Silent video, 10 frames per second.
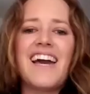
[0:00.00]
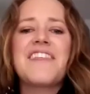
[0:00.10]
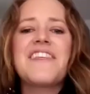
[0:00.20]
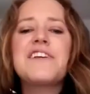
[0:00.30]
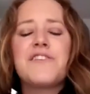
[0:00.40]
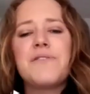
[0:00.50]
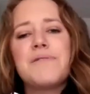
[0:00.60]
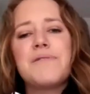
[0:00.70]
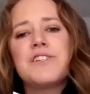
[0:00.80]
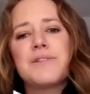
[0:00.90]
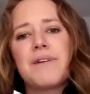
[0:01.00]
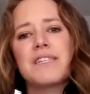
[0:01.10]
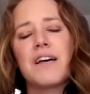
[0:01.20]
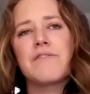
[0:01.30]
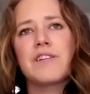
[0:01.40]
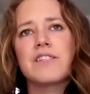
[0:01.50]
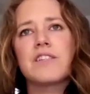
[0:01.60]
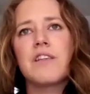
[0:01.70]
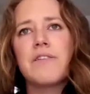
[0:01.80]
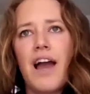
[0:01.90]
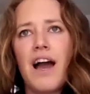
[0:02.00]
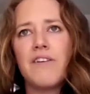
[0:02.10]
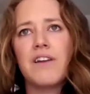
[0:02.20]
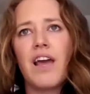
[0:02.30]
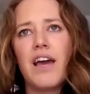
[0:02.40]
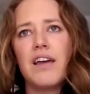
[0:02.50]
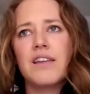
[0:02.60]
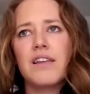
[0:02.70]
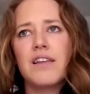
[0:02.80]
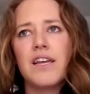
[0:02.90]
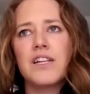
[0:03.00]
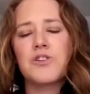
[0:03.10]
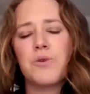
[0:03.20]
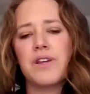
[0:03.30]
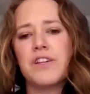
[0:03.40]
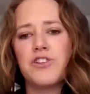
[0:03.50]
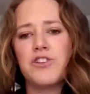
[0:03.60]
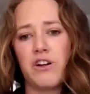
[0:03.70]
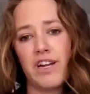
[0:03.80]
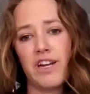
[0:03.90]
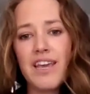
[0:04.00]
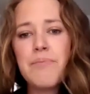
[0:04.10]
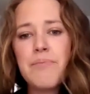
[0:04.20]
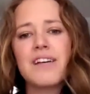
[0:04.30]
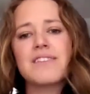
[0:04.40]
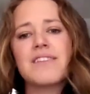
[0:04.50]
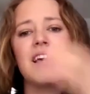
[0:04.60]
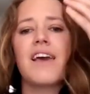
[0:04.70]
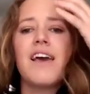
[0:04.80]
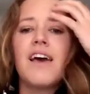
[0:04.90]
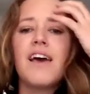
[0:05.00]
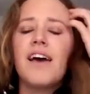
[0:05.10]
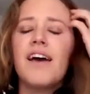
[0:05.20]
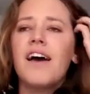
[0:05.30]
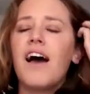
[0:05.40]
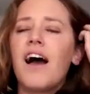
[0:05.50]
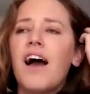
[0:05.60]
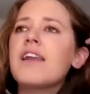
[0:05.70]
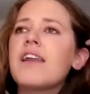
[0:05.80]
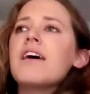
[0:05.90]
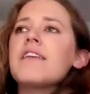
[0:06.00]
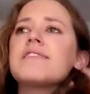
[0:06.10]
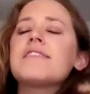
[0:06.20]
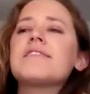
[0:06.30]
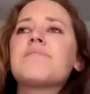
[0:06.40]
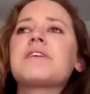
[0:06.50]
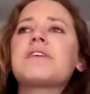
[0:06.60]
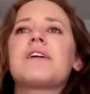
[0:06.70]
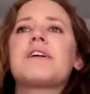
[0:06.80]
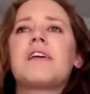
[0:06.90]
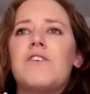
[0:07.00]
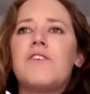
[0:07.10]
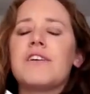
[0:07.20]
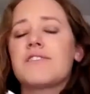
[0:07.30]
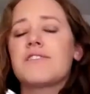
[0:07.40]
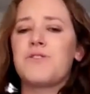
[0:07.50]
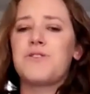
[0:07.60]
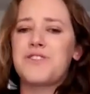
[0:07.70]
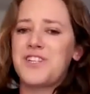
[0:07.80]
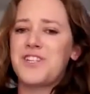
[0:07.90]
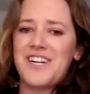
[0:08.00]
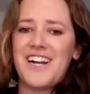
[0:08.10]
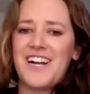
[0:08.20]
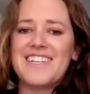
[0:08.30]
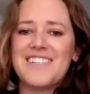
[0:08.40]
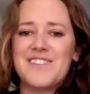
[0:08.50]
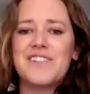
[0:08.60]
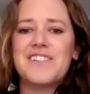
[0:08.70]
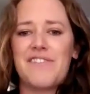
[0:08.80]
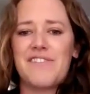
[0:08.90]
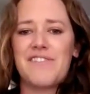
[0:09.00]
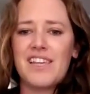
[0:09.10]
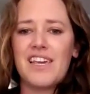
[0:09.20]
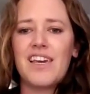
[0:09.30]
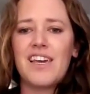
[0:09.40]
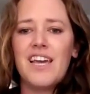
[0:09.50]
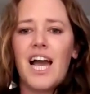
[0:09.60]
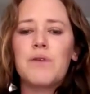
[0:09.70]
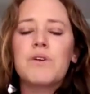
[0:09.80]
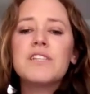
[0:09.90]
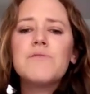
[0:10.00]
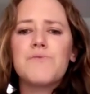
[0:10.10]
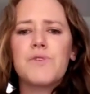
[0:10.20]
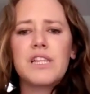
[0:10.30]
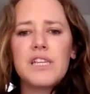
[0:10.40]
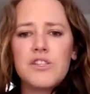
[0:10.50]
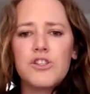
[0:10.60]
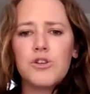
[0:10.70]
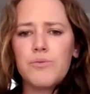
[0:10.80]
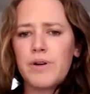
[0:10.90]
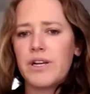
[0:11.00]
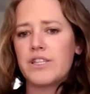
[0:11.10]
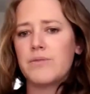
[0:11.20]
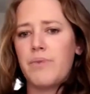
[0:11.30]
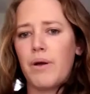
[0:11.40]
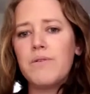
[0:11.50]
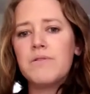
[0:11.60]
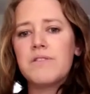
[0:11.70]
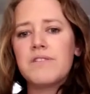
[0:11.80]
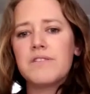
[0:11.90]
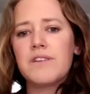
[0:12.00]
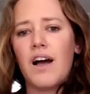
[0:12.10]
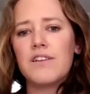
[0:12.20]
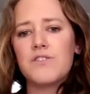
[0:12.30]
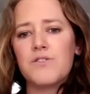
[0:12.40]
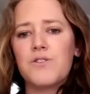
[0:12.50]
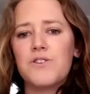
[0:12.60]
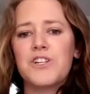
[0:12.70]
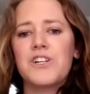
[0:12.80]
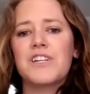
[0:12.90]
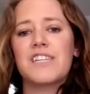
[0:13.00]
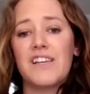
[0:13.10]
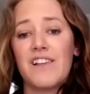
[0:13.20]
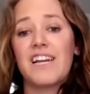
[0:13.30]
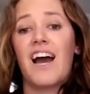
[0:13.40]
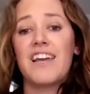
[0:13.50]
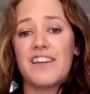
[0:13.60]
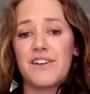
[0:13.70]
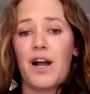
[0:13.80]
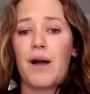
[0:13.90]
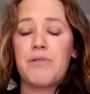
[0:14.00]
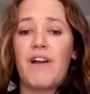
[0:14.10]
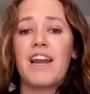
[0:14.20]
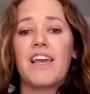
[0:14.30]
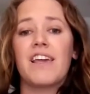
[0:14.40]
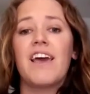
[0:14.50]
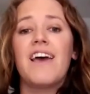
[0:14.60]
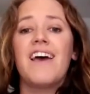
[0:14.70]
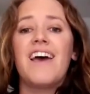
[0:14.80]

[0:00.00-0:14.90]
And I think too, teaching myself to slow down and enjoy the journey, because like, and this is something where like hustle culture has definitely, I wasn't really super exposed to hustle culture until I got into copywriting